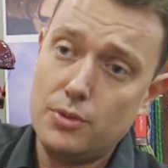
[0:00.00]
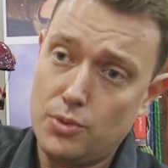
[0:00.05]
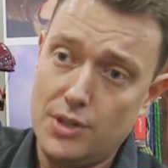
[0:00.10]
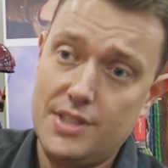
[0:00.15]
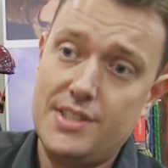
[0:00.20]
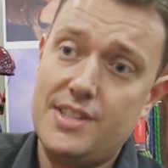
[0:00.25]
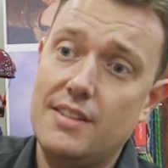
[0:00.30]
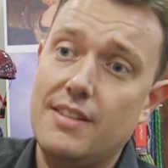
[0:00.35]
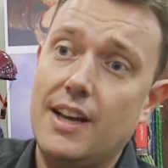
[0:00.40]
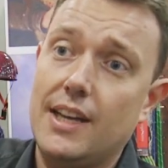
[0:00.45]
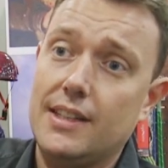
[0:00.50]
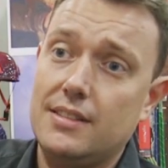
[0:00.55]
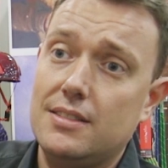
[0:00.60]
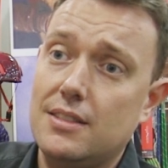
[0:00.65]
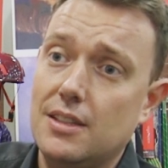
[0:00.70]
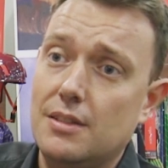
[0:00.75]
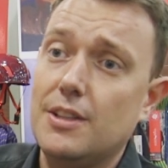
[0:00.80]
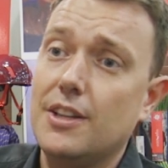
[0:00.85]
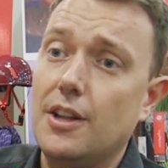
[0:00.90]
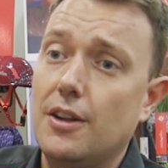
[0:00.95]
We'll see
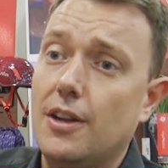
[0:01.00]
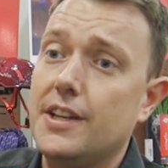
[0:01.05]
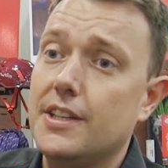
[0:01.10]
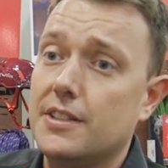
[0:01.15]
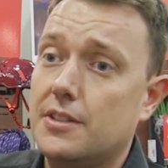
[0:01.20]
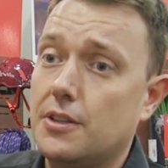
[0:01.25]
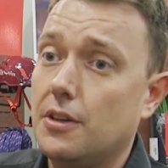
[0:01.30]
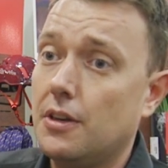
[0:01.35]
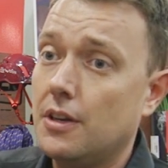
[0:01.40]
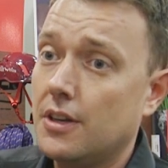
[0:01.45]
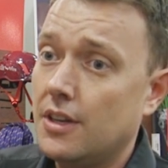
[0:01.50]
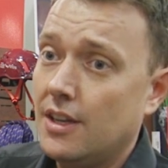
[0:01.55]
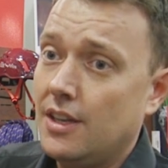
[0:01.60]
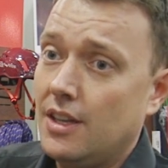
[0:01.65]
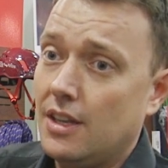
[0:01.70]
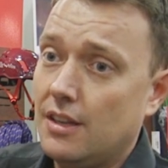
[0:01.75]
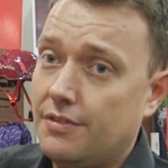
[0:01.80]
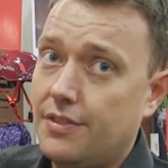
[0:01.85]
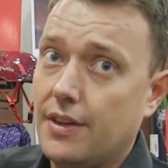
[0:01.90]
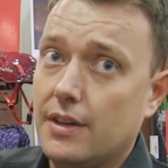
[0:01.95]
that a little later
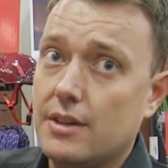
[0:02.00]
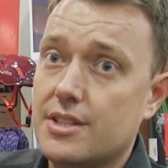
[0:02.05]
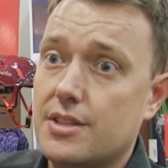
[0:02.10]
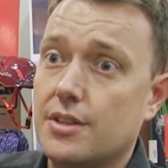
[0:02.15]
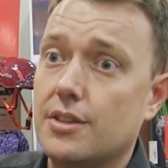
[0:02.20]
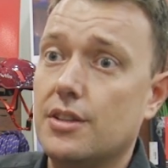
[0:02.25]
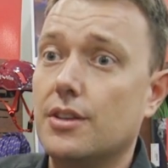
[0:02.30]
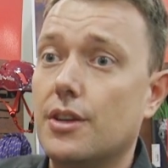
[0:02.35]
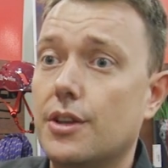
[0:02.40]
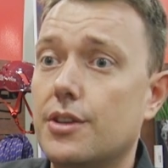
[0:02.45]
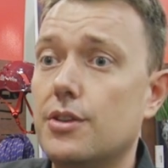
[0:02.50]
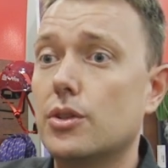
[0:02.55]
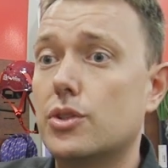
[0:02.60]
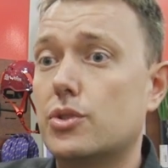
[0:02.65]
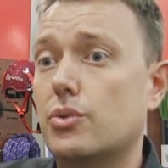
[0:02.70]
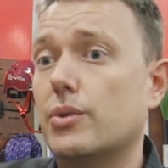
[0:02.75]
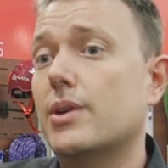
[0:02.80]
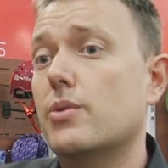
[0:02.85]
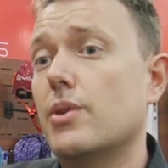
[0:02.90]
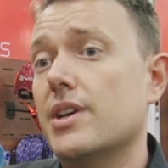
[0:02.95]
if there is a
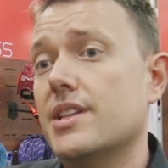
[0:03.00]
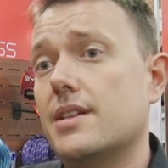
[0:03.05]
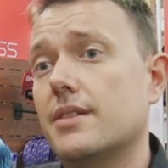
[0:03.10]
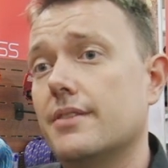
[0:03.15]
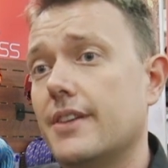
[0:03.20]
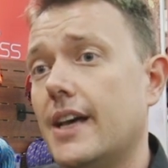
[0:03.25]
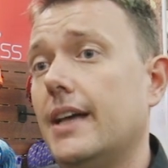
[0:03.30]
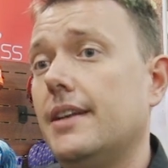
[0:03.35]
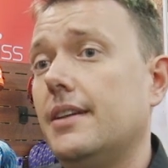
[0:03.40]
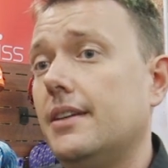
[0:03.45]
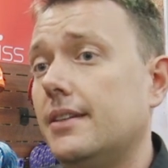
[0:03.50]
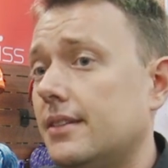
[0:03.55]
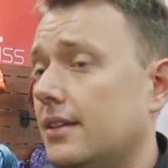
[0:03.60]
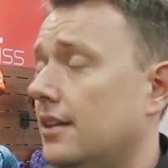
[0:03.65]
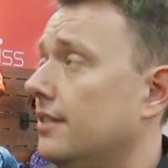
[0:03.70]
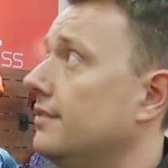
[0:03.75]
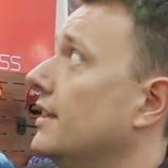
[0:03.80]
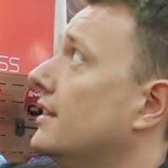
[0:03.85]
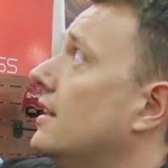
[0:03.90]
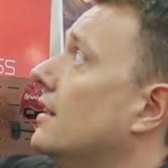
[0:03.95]
huge request on
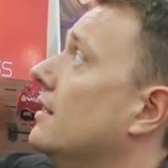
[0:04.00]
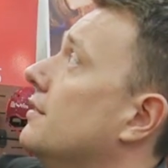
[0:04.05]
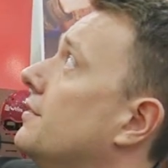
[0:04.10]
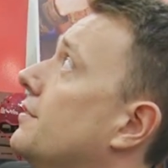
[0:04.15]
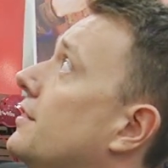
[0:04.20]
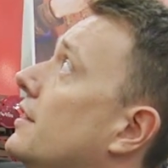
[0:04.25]
that kind of